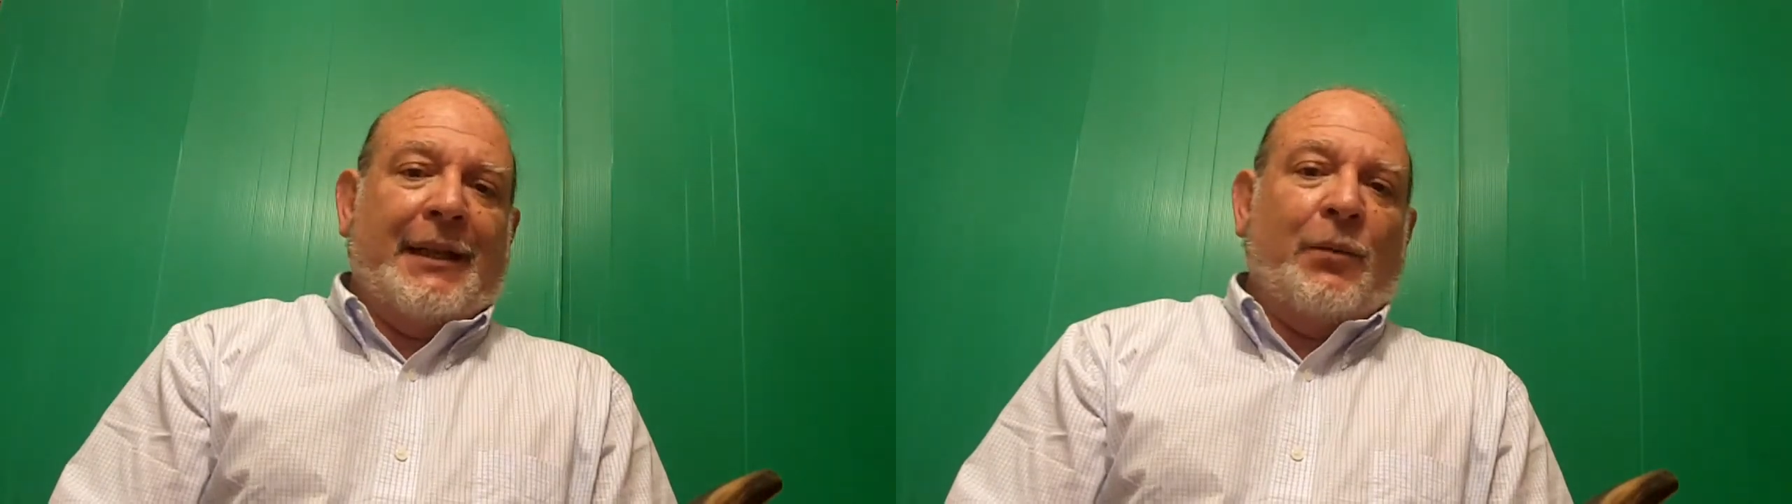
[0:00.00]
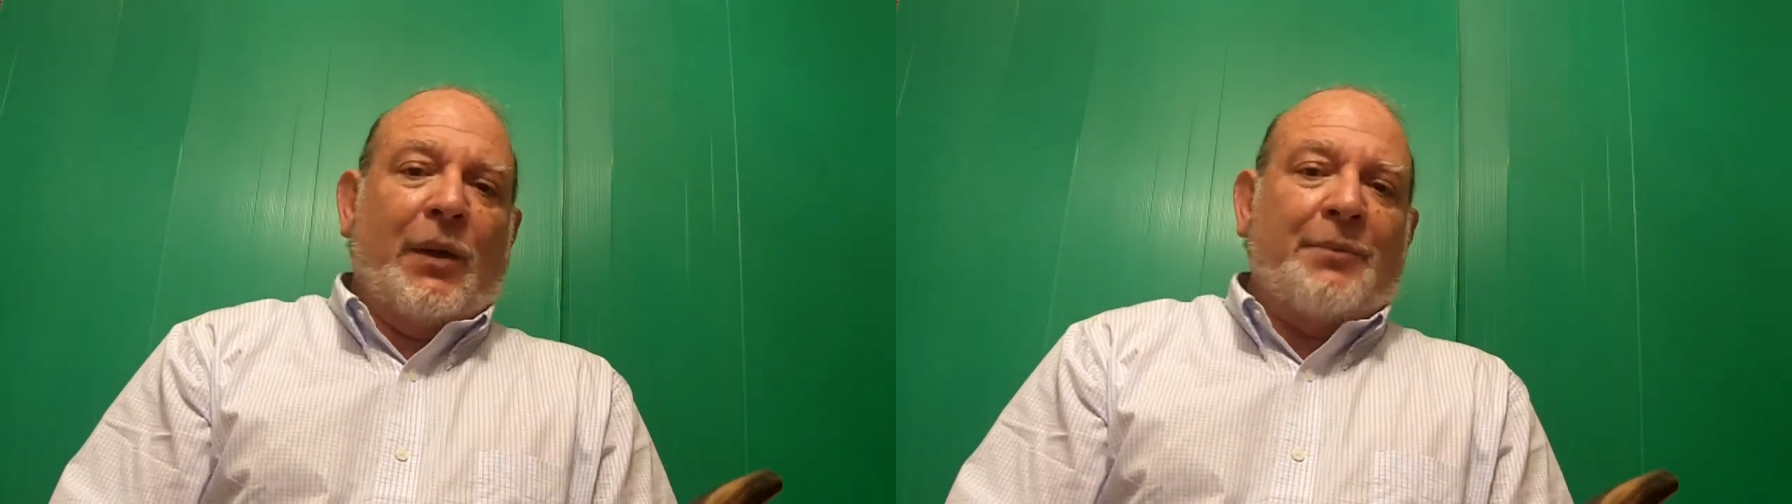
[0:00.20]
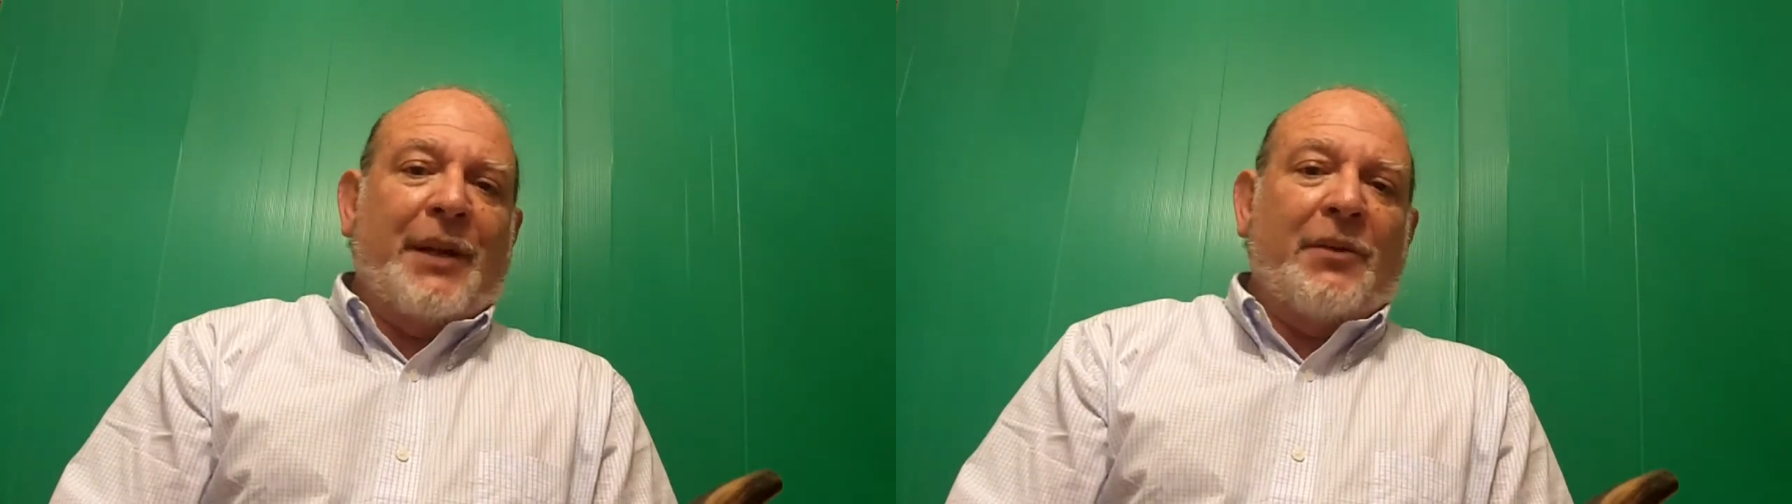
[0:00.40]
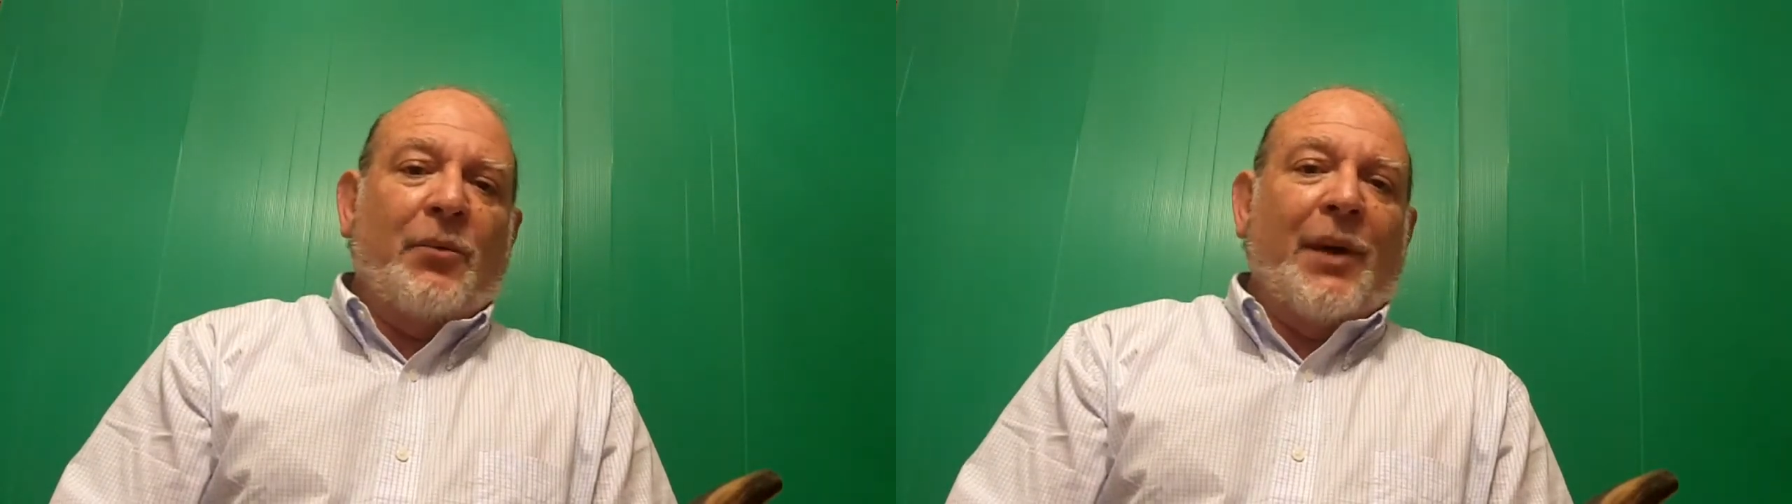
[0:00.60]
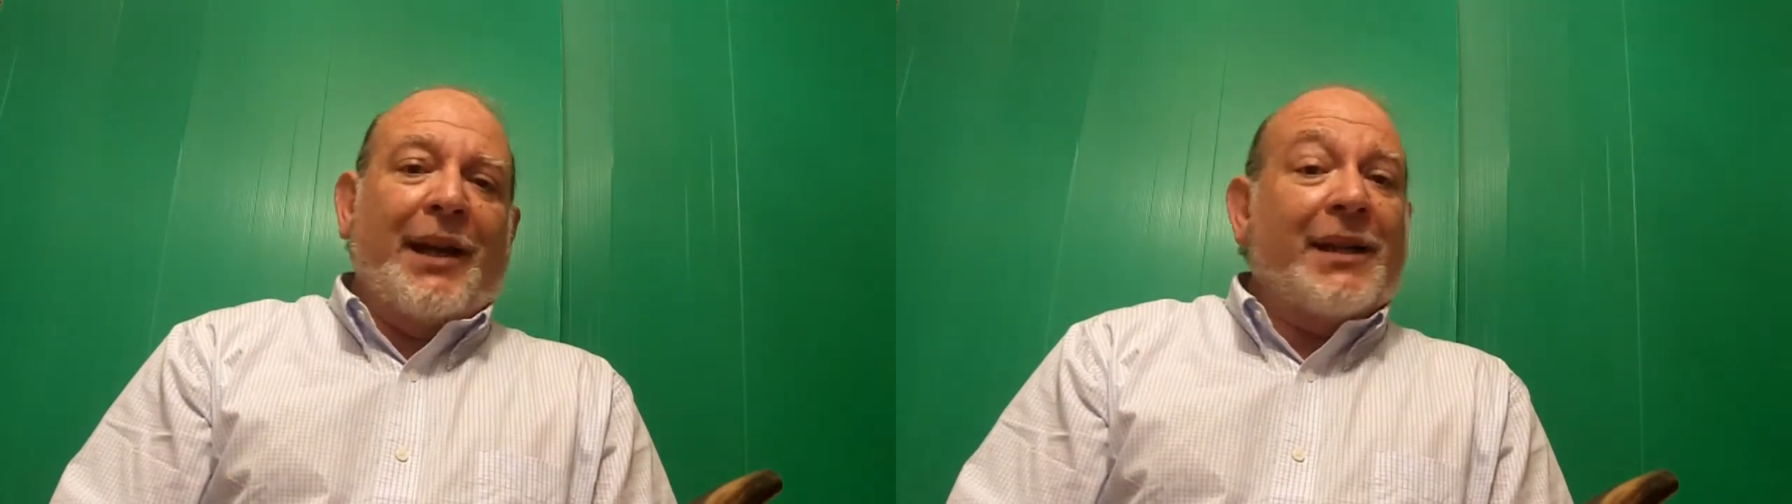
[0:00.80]
And what better
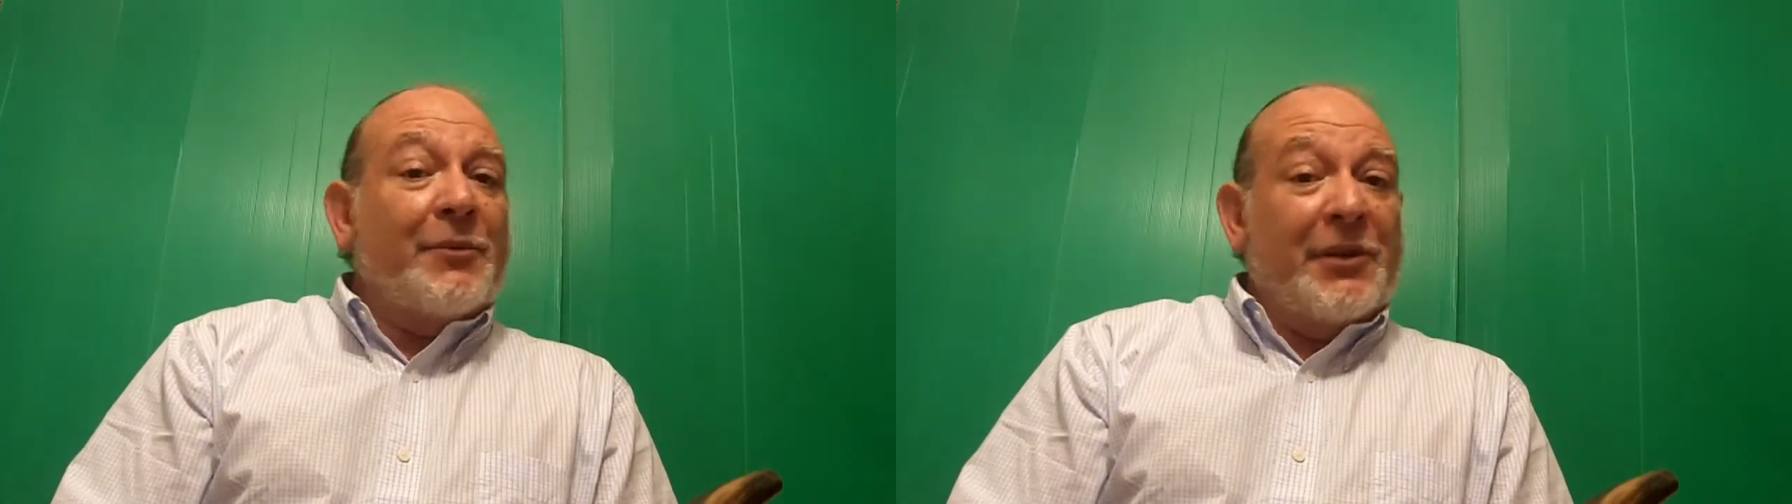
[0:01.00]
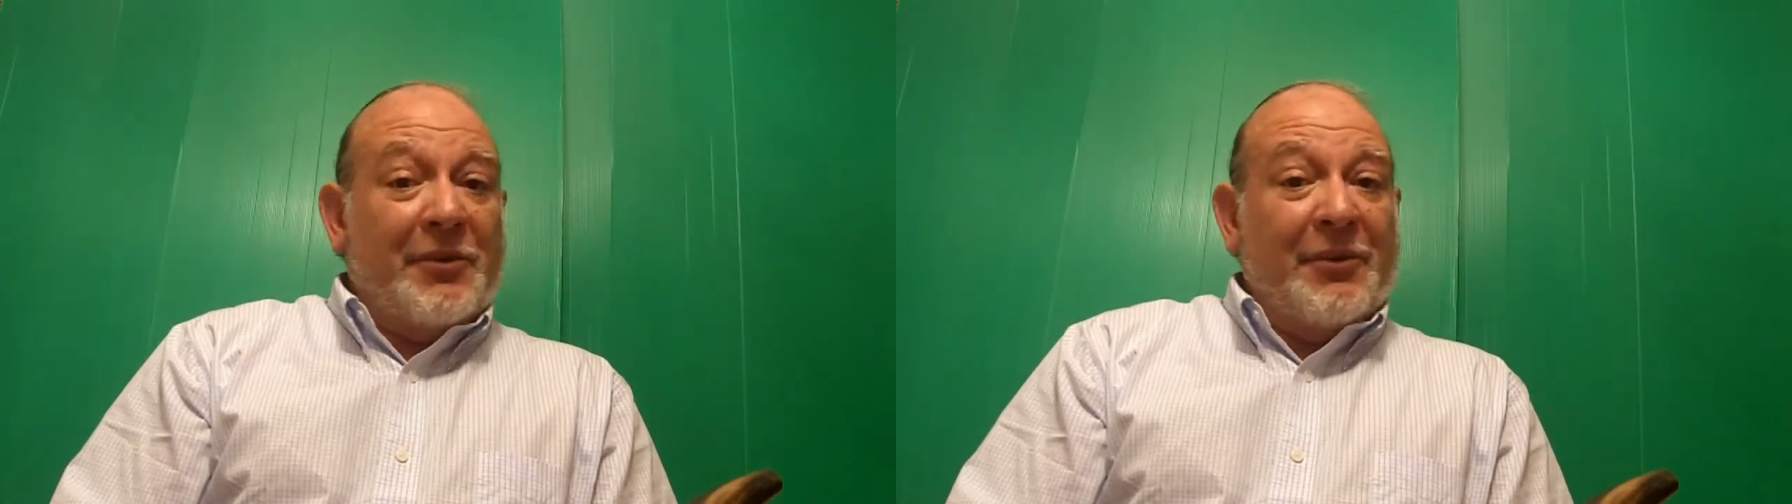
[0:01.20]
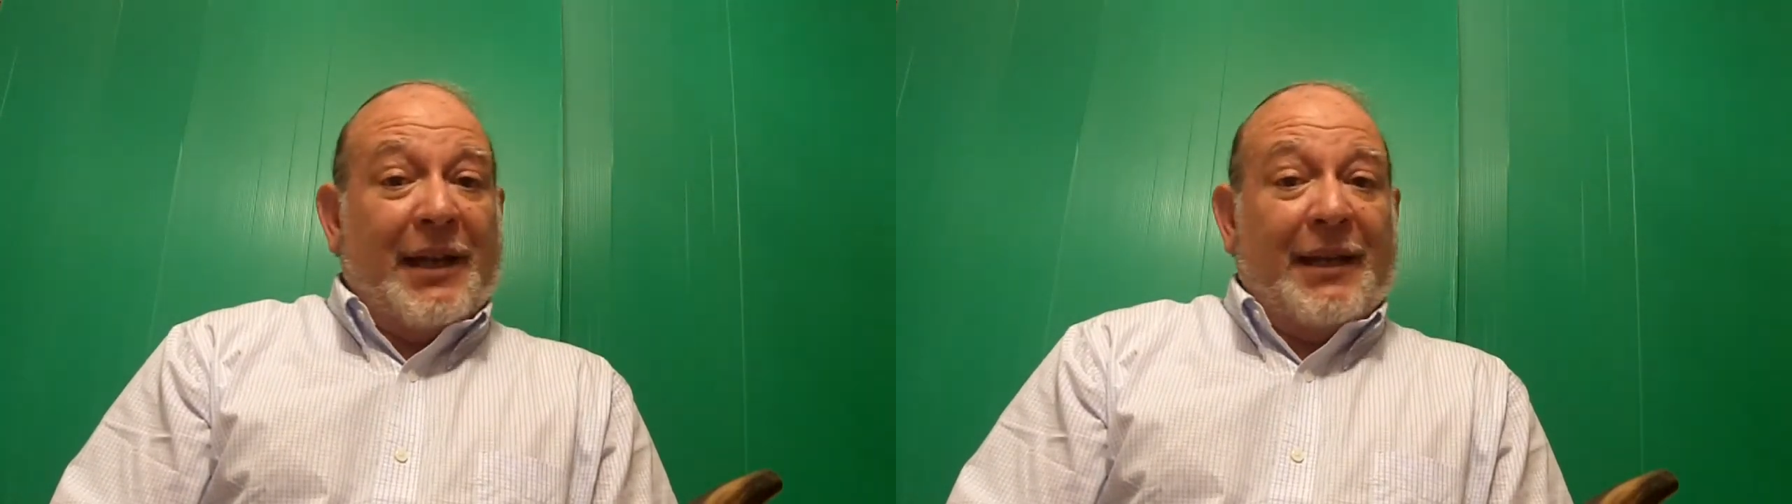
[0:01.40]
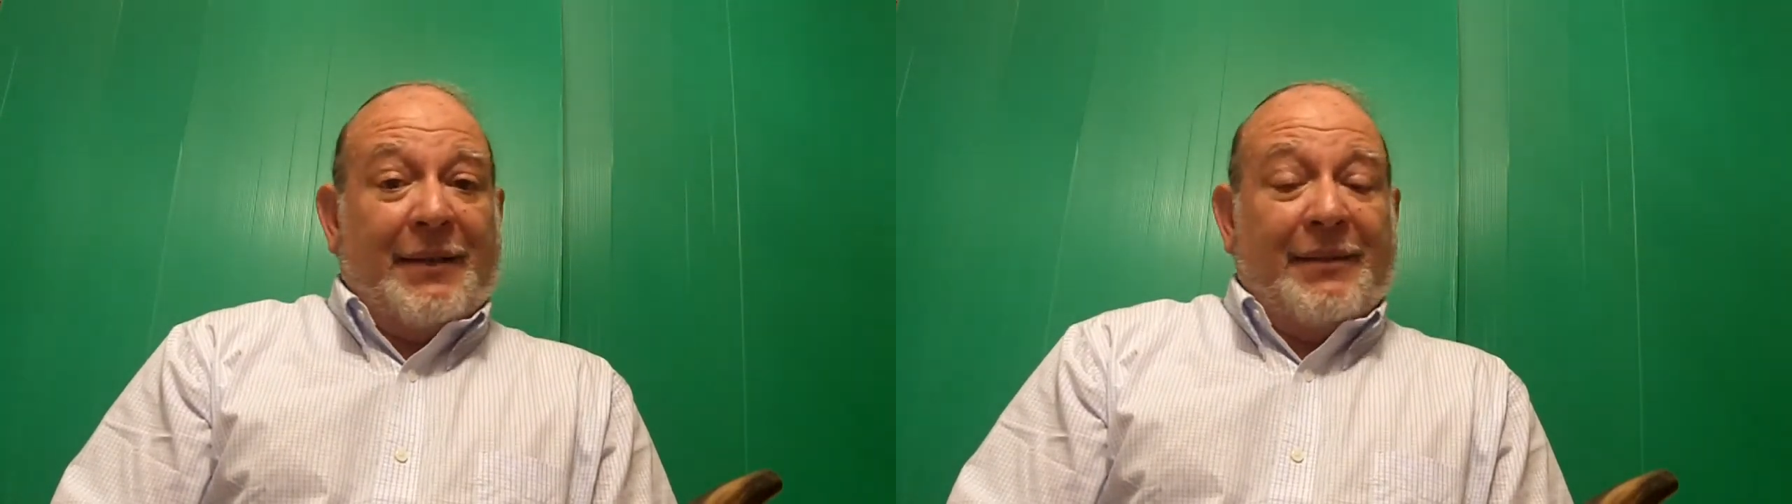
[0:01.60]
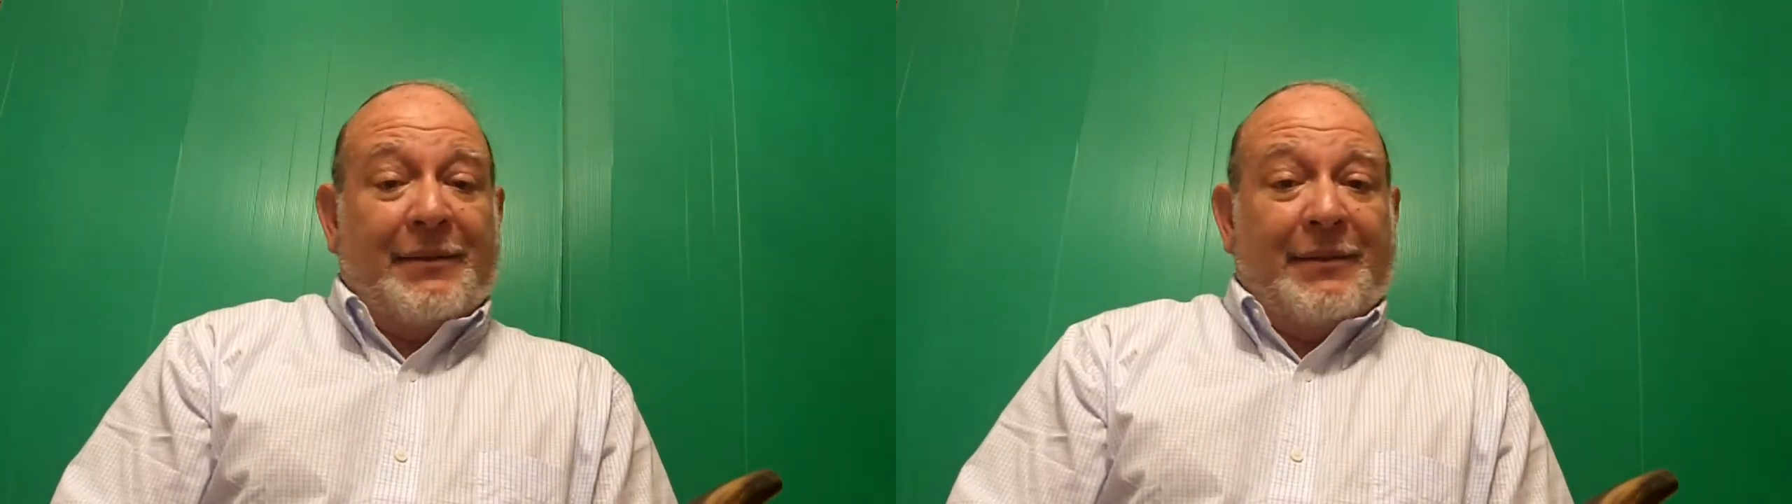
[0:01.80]
way can we do that